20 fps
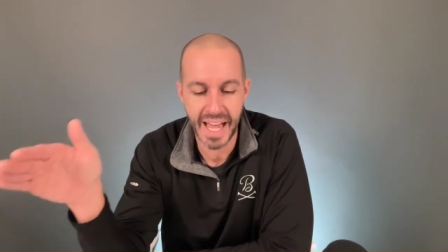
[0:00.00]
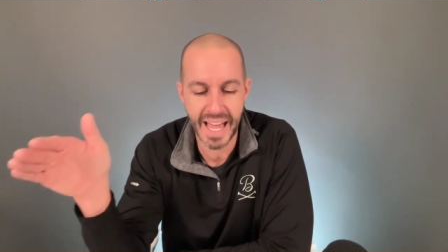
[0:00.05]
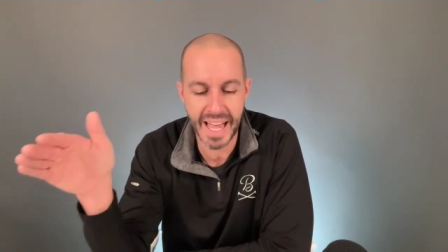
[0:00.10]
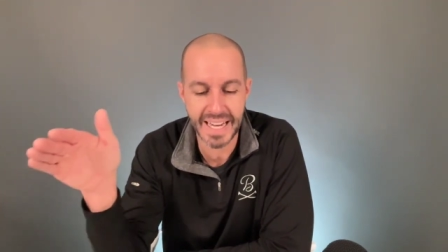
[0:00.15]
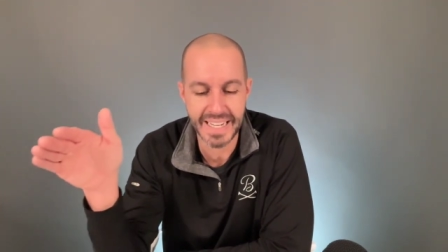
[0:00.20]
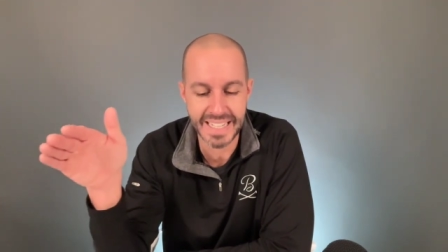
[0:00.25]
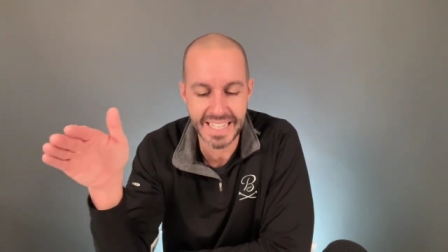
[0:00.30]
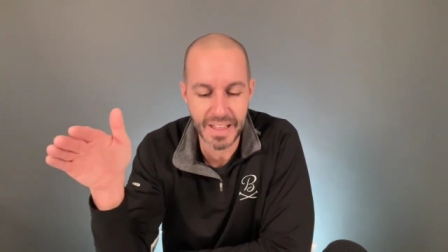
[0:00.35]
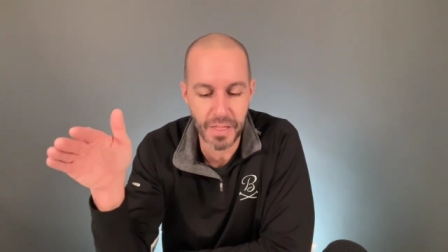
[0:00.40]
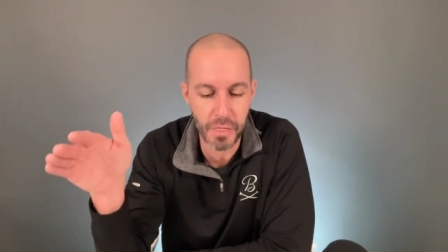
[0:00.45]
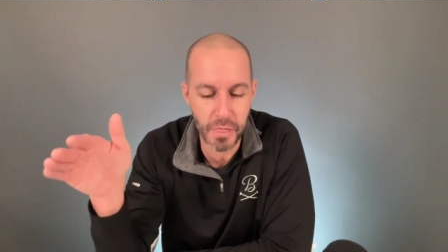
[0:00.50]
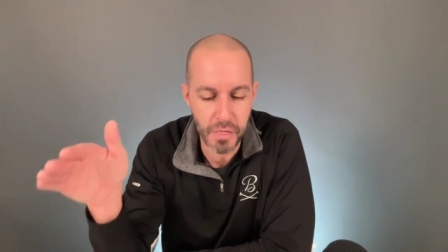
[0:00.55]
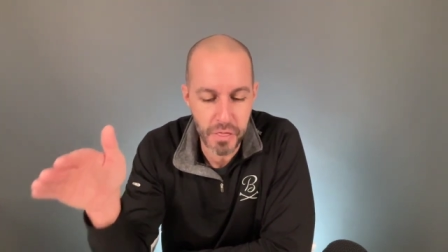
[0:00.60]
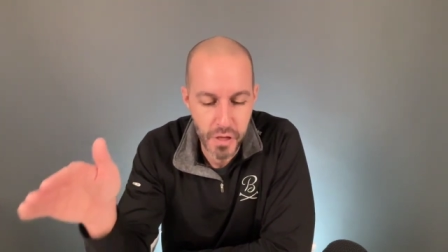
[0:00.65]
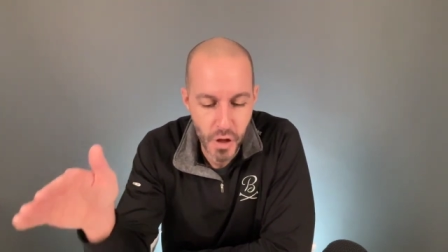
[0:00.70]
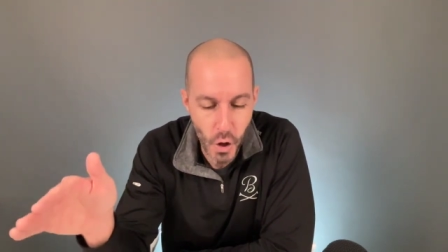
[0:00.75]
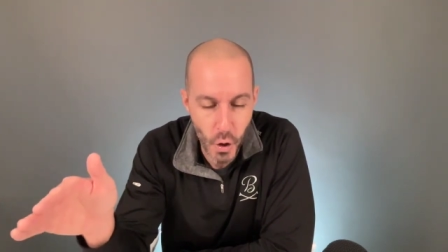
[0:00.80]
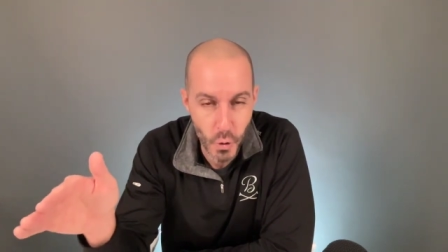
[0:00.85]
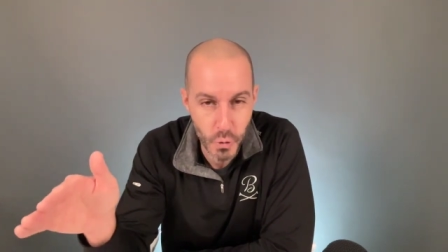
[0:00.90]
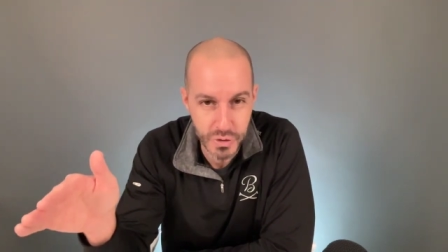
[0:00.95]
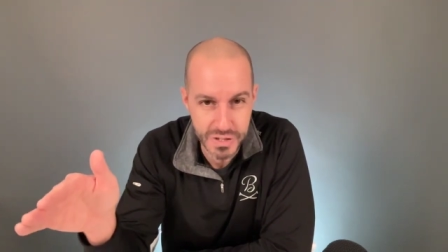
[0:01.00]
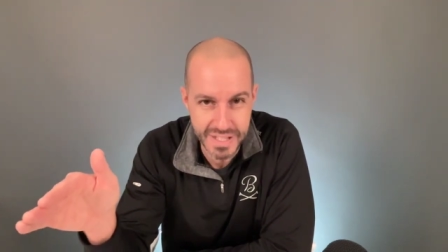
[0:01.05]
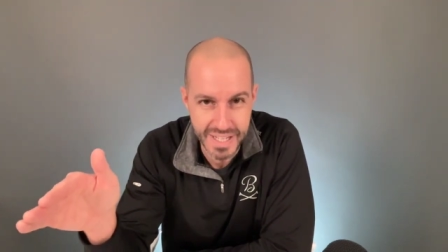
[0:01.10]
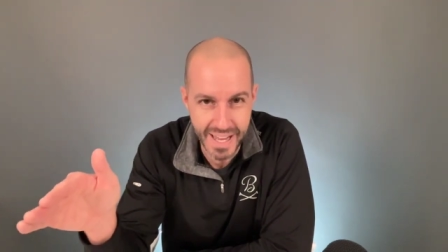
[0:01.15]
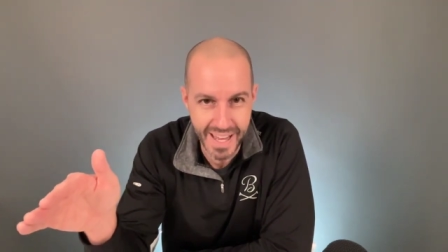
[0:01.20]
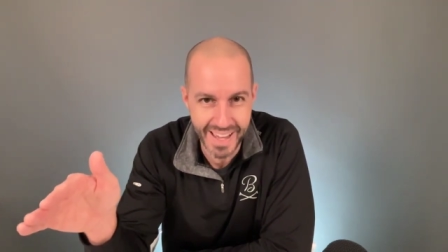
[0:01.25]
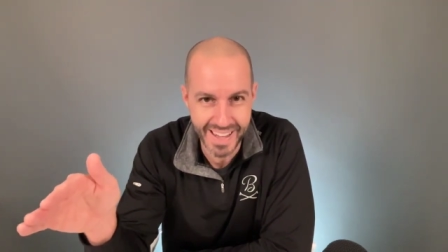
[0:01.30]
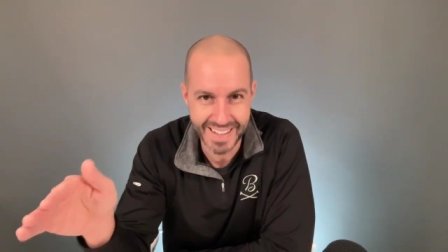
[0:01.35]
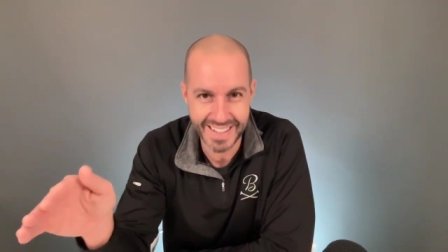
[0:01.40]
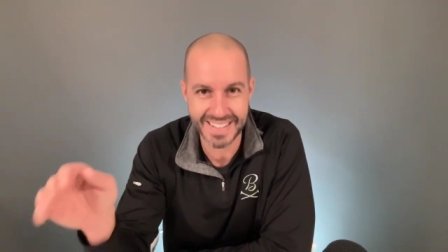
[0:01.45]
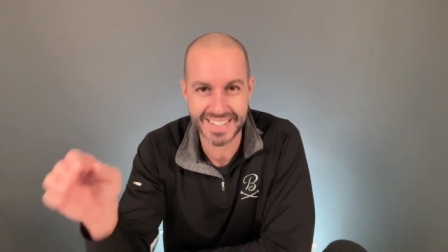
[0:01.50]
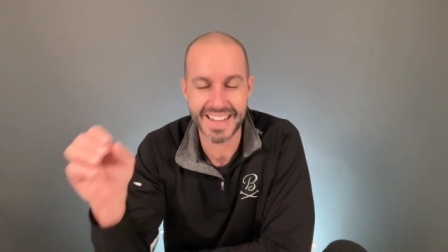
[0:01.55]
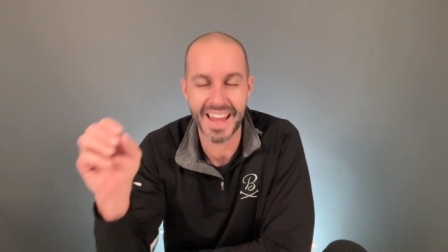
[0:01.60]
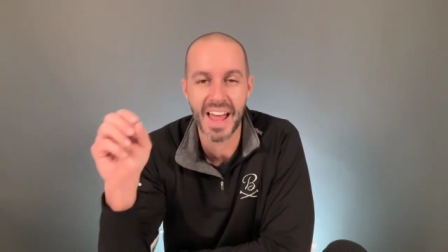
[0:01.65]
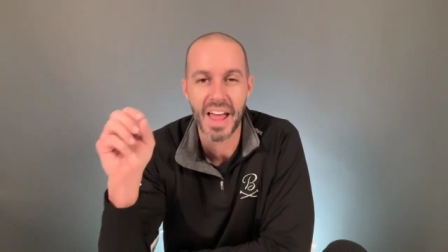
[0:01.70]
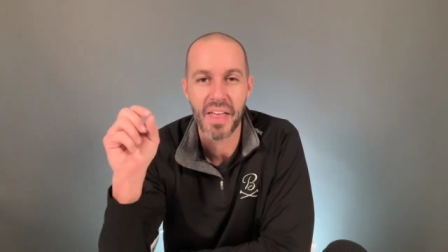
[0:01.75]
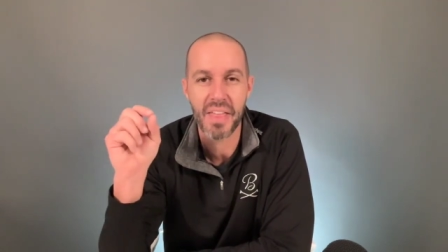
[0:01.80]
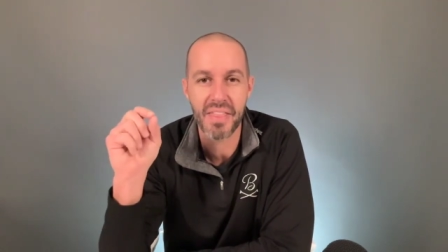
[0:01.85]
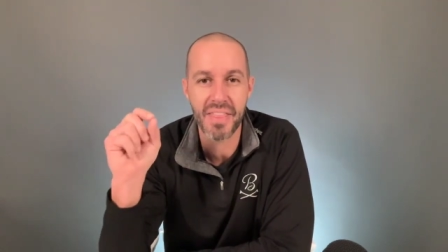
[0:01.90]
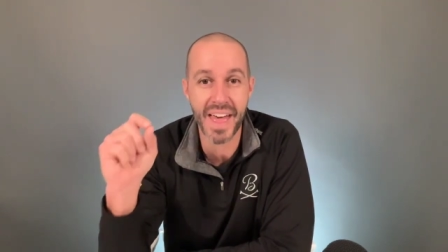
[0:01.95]
and in those days
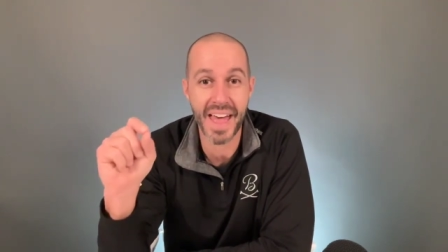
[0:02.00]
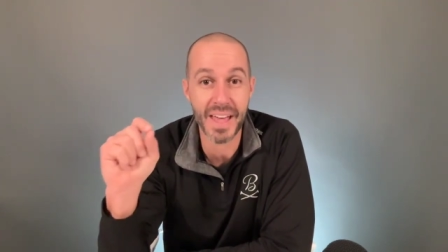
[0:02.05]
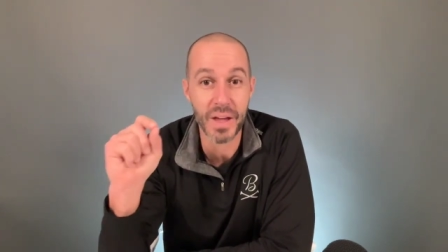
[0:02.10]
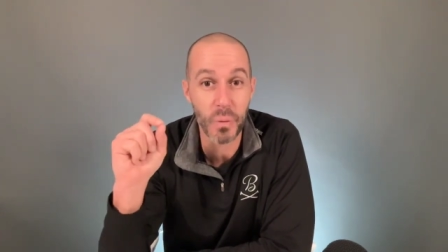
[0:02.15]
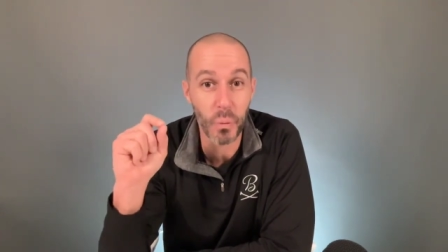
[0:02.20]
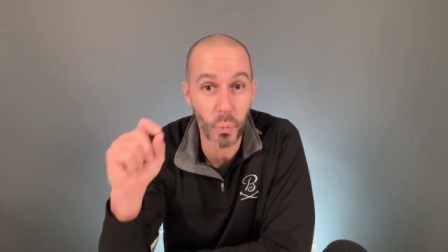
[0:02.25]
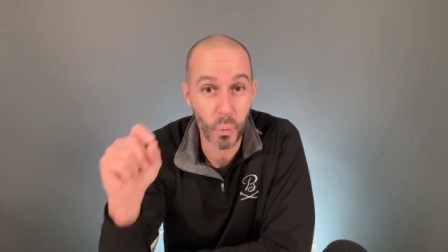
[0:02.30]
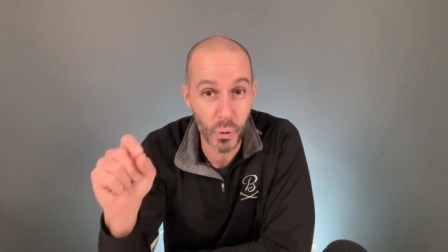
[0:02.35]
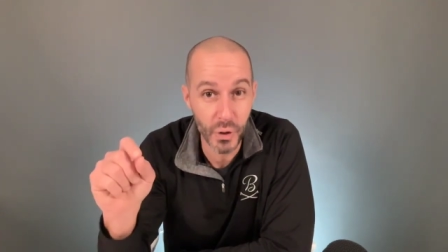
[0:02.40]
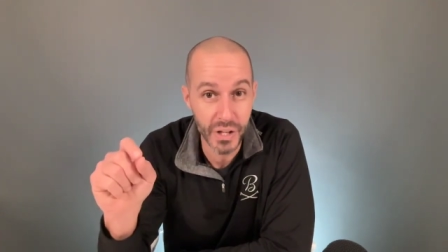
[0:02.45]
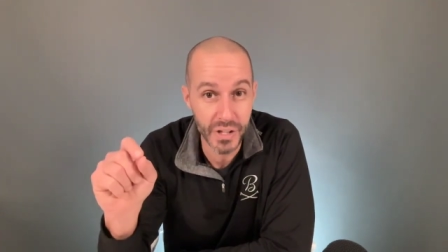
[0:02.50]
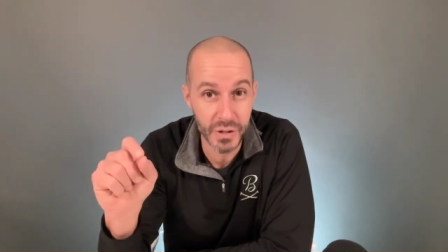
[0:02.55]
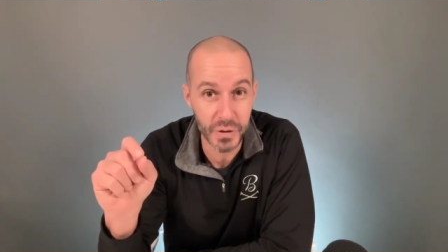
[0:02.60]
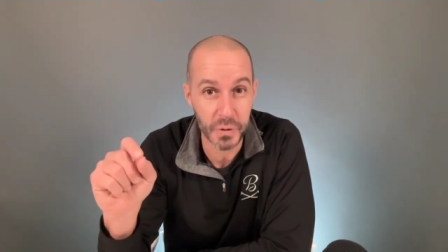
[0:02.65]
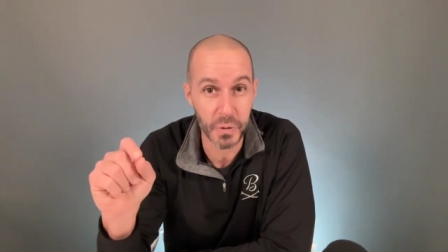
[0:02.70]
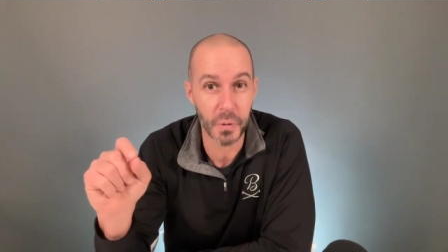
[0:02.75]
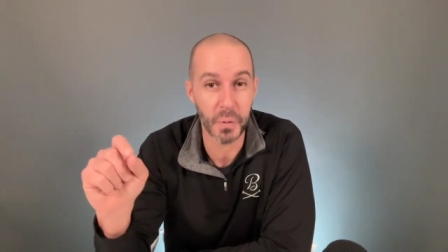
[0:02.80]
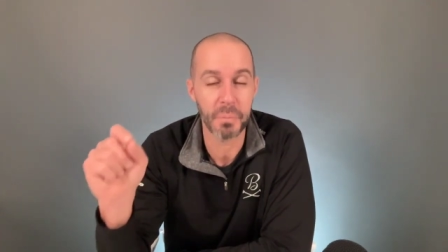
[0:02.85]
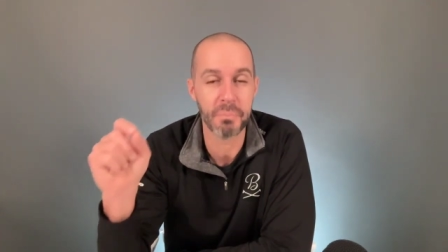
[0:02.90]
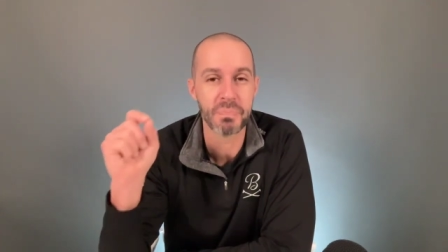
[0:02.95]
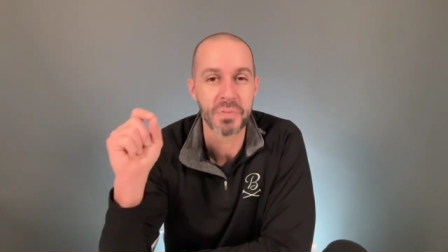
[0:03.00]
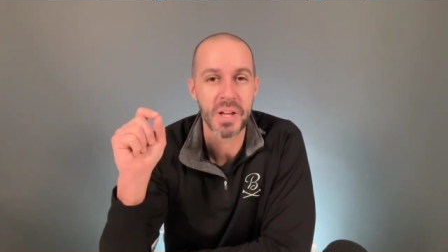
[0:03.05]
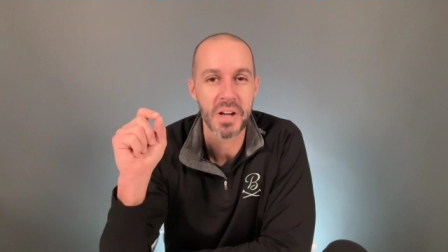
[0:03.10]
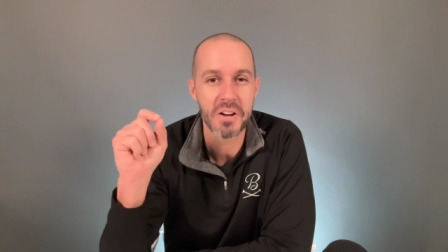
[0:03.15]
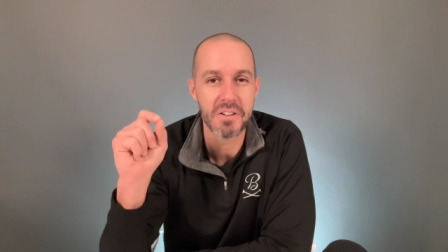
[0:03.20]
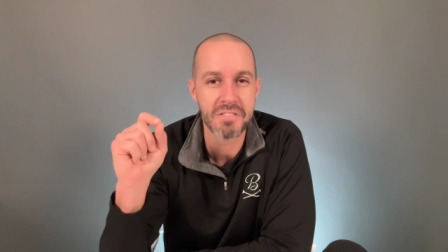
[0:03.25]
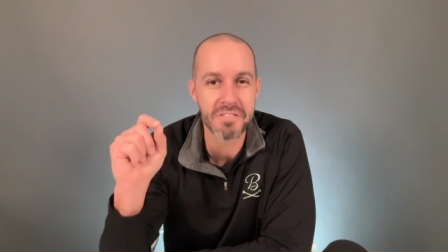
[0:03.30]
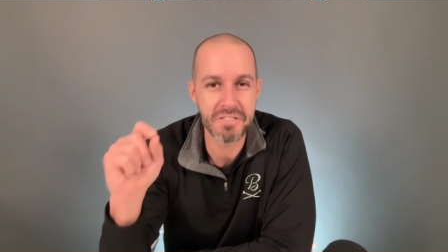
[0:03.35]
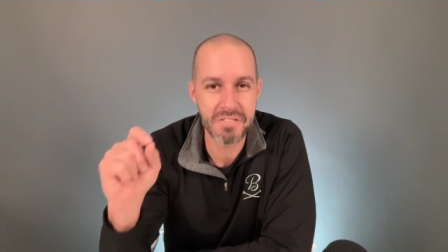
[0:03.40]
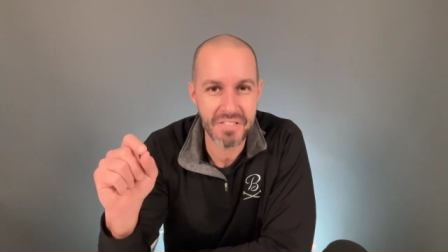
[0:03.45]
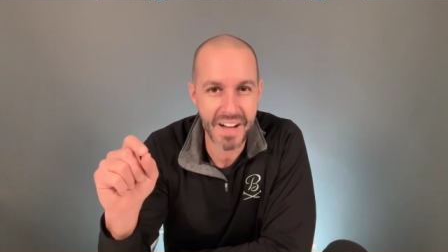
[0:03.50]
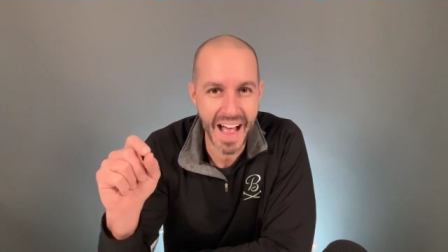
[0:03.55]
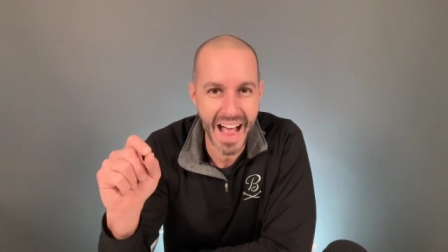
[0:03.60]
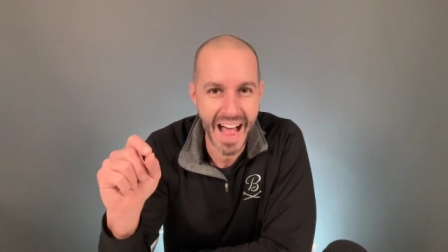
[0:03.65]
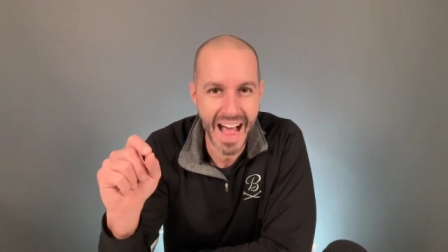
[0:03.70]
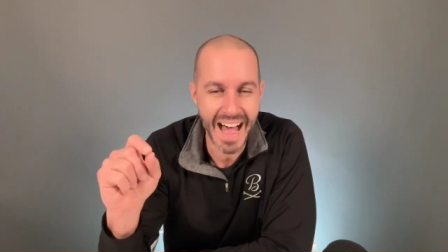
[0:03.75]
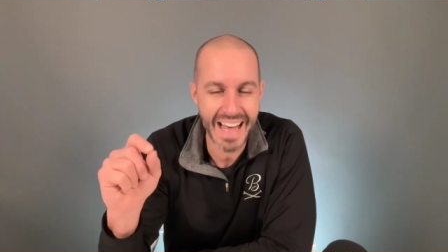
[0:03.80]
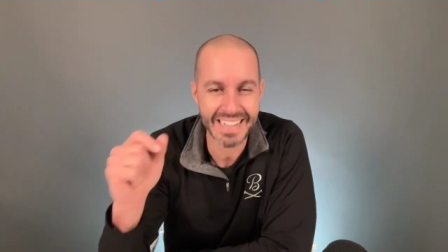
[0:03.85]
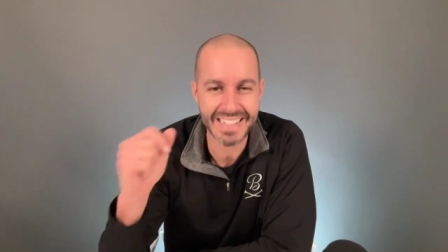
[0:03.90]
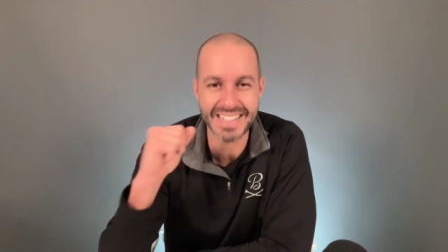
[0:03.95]
they will
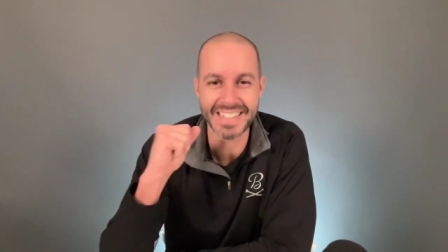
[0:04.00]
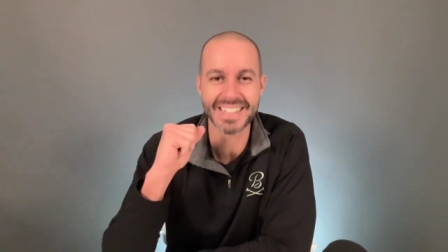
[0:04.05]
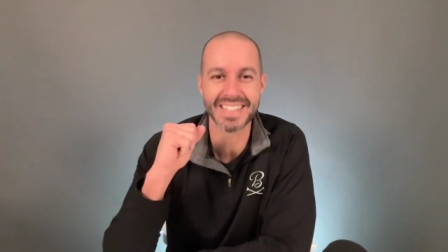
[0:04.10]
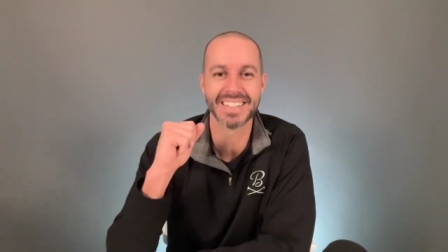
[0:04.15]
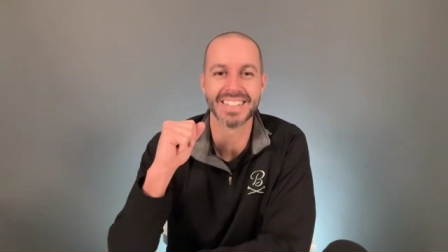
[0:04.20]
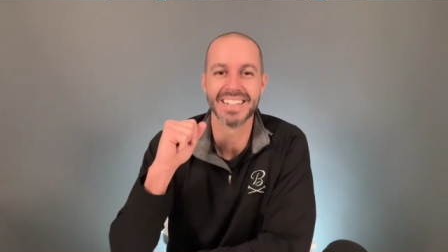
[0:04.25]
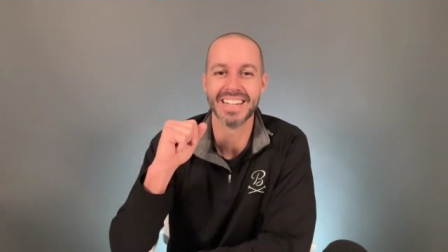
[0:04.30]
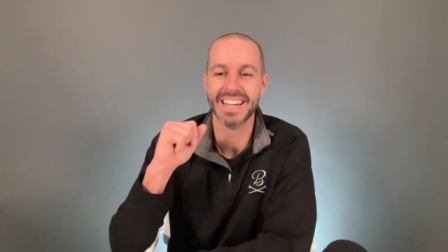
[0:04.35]
fast